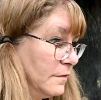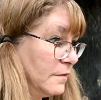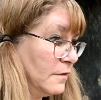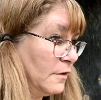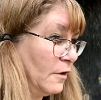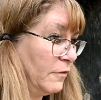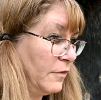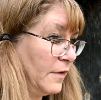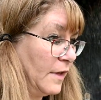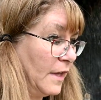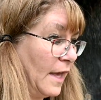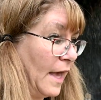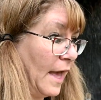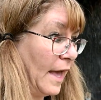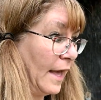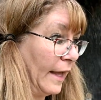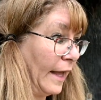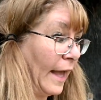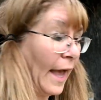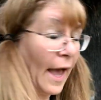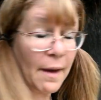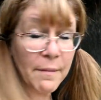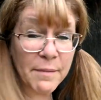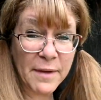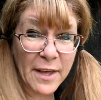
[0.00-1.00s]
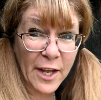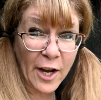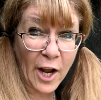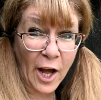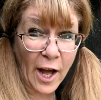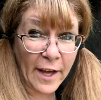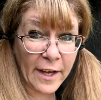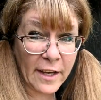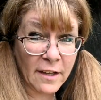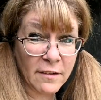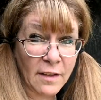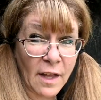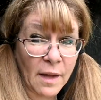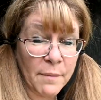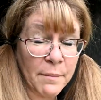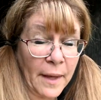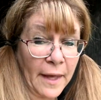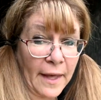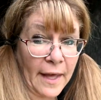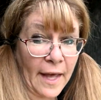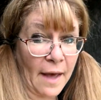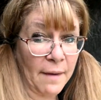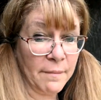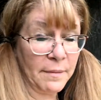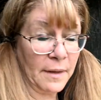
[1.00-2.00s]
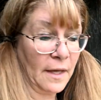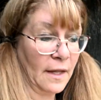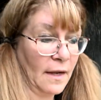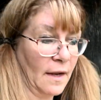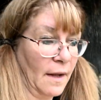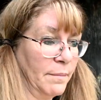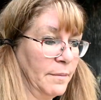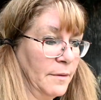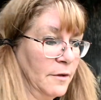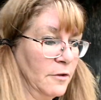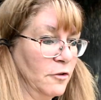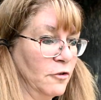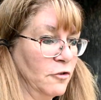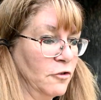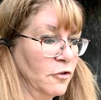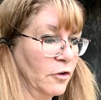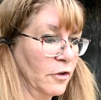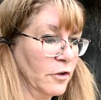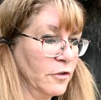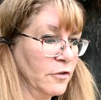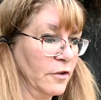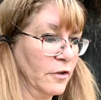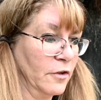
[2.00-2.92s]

Sophie and Gabby and I, because I make Gabby get up and do chores